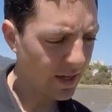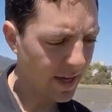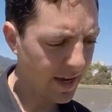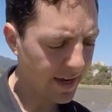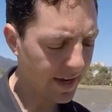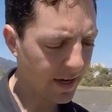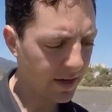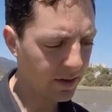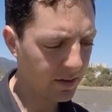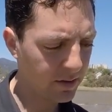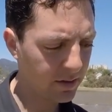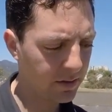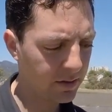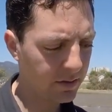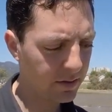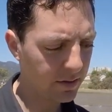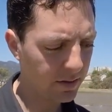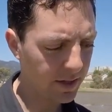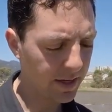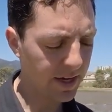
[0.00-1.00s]
Yeah.
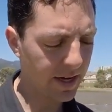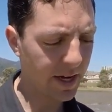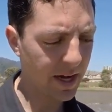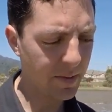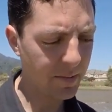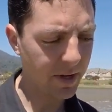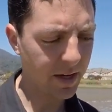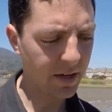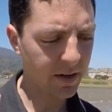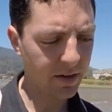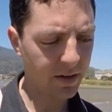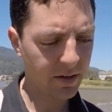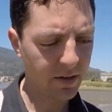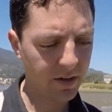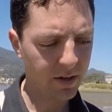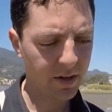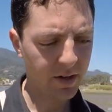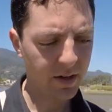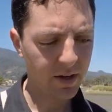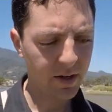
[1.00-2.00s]
Yeah. I mean,
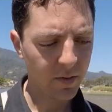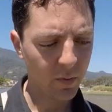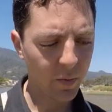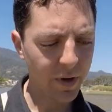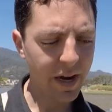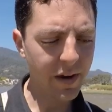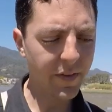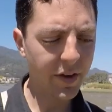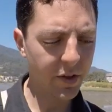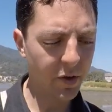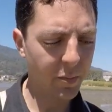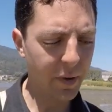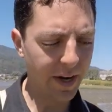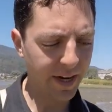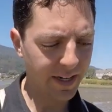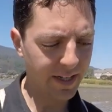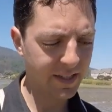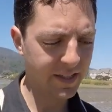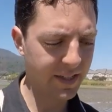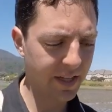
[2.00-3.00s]
we have other
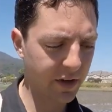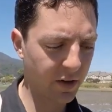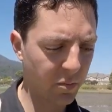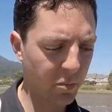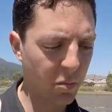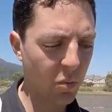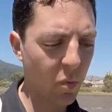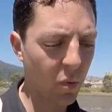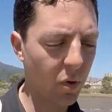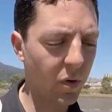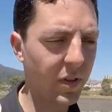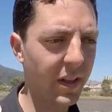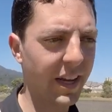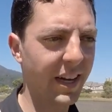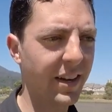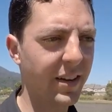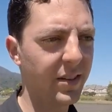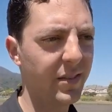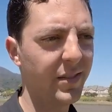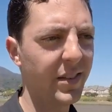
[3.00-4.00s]
bikes that are more
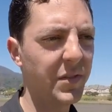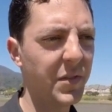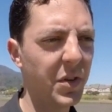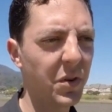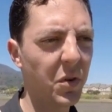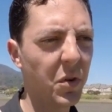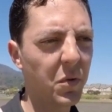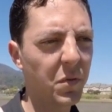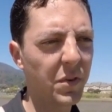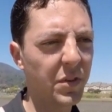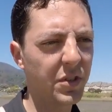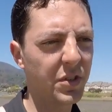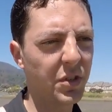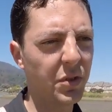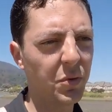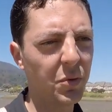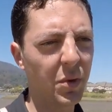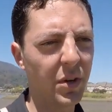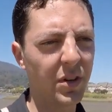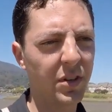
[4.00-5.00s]
like if you're over
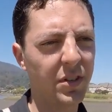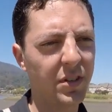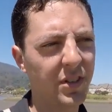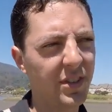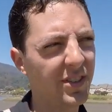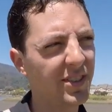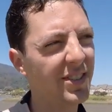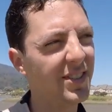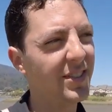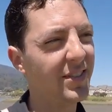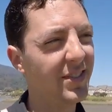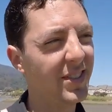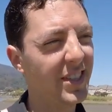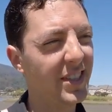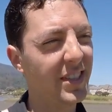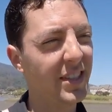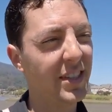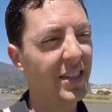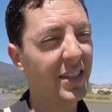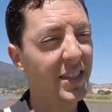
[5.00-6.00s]

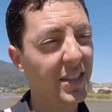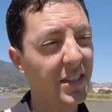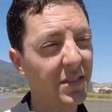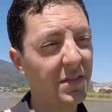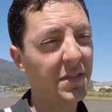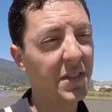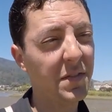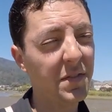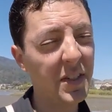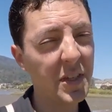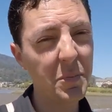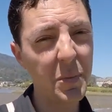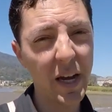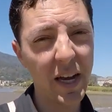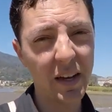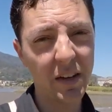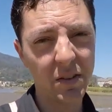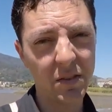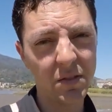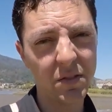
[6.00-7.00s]
250 50
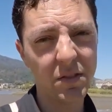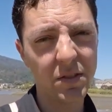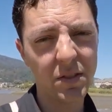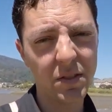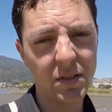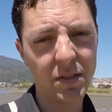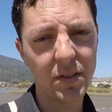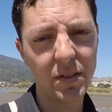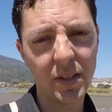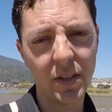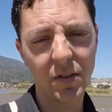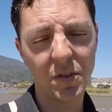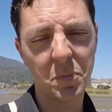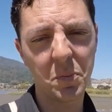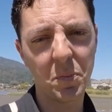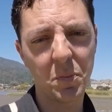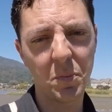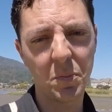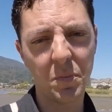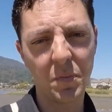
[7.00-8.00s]
pounds, yeah. there's
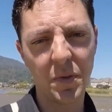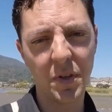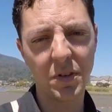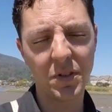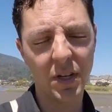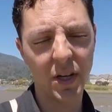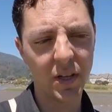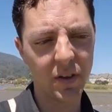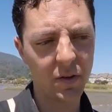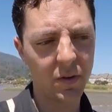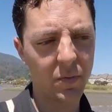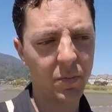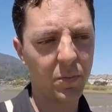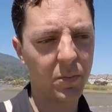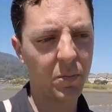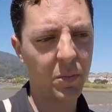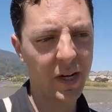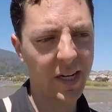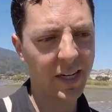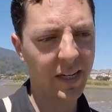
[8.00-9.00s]
there's other
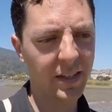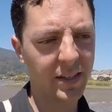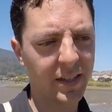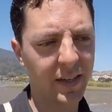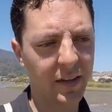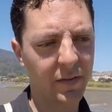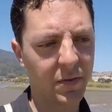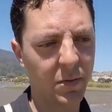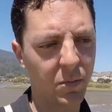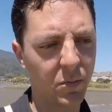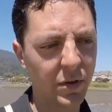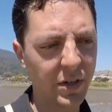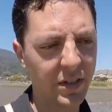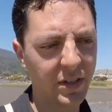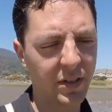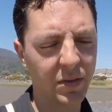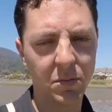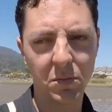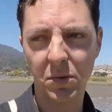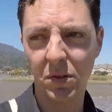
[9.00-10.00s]
bikes like from
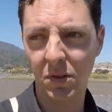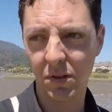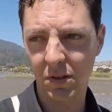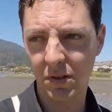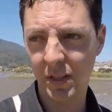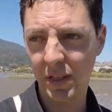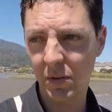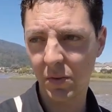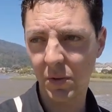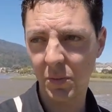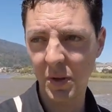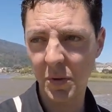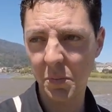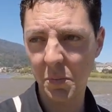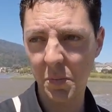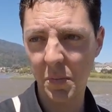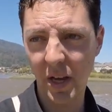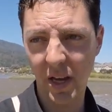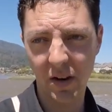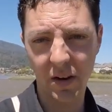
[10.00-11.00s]
Riese and Müller that would be
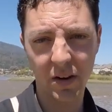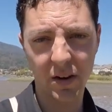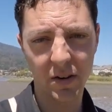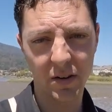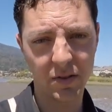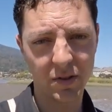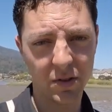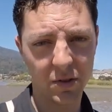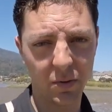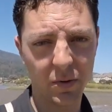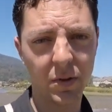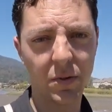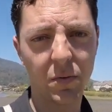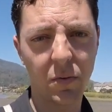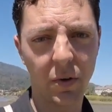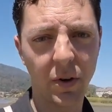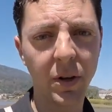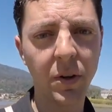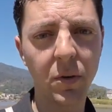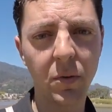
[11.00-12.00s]
better suited
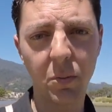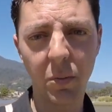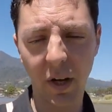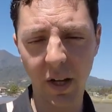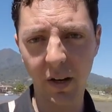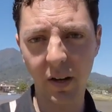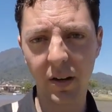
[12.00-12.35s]
for you. Yeah, but, you